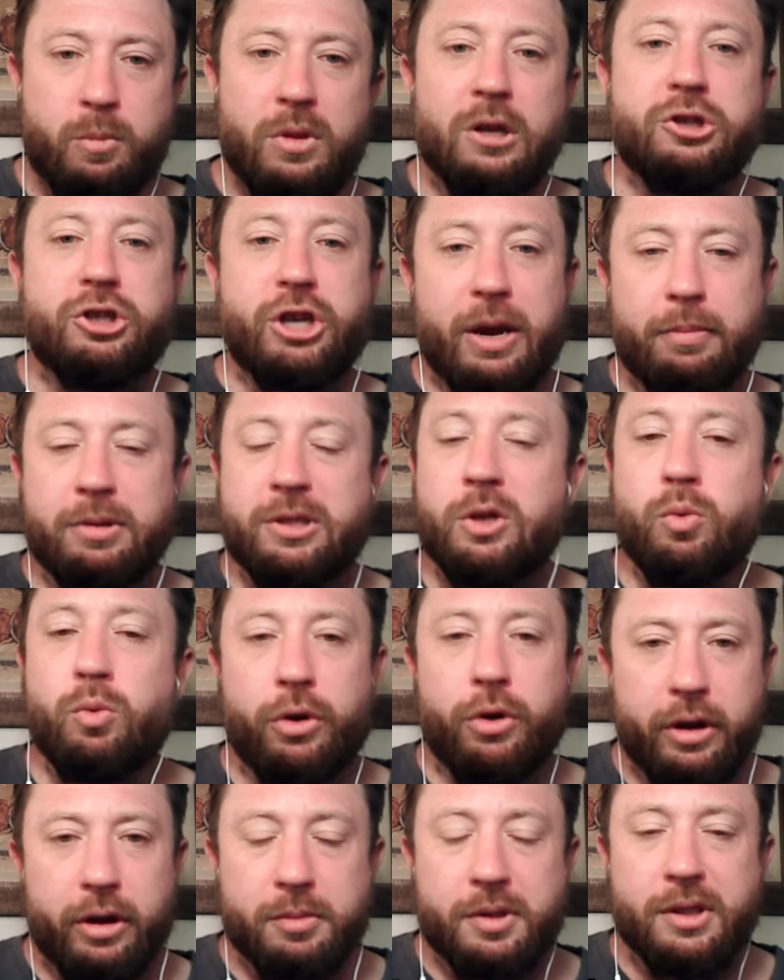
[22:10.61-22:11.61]
Jameson
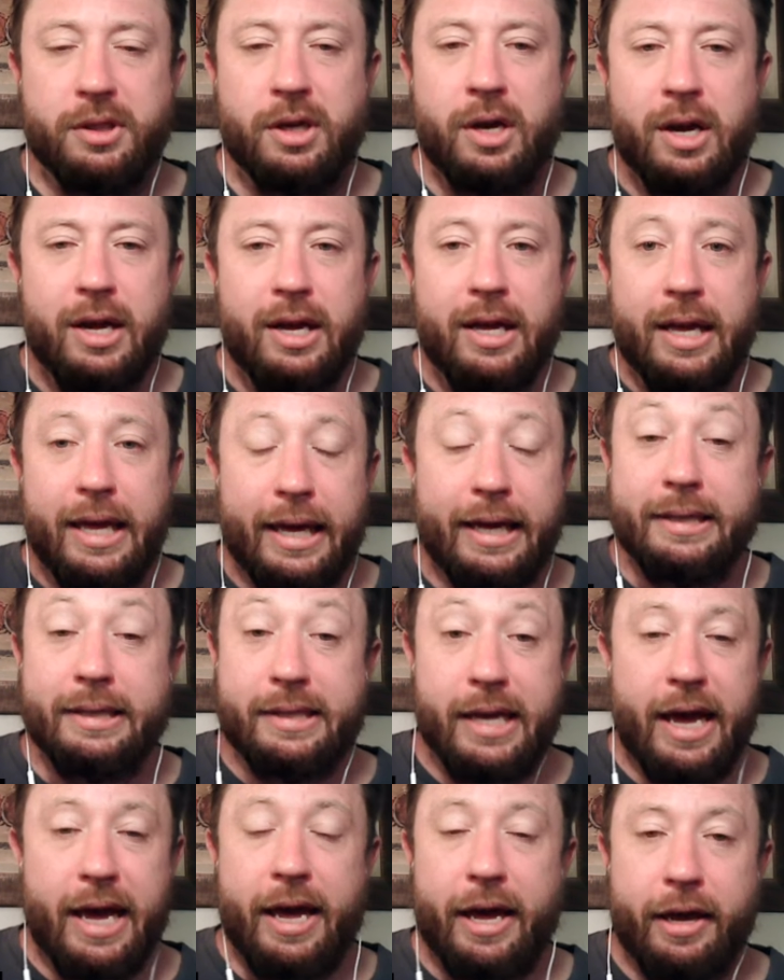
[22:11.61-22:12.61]
Williams is
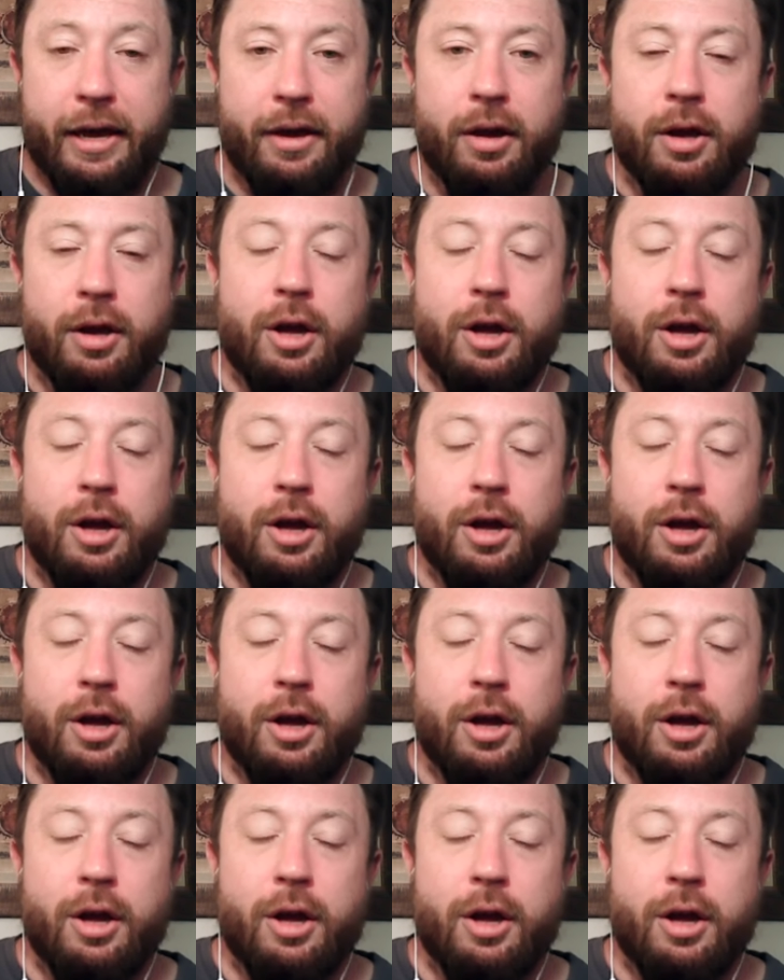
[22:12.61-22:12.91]
a,